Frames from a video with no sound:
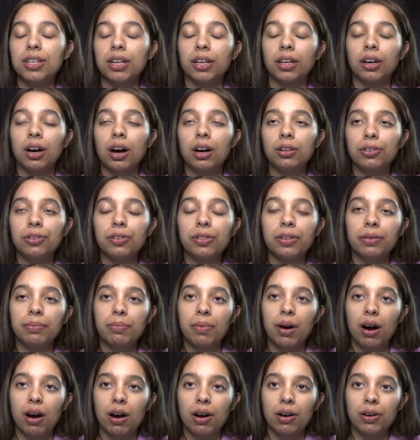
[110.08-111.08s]
and color them
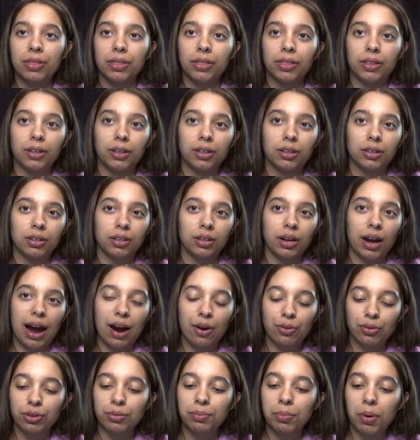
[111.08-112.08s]
on the
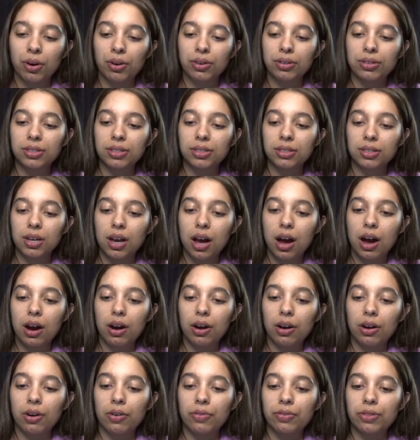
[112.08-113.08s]
outer parts
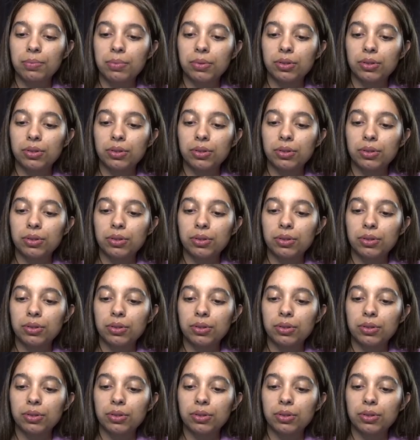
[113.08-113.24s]
of the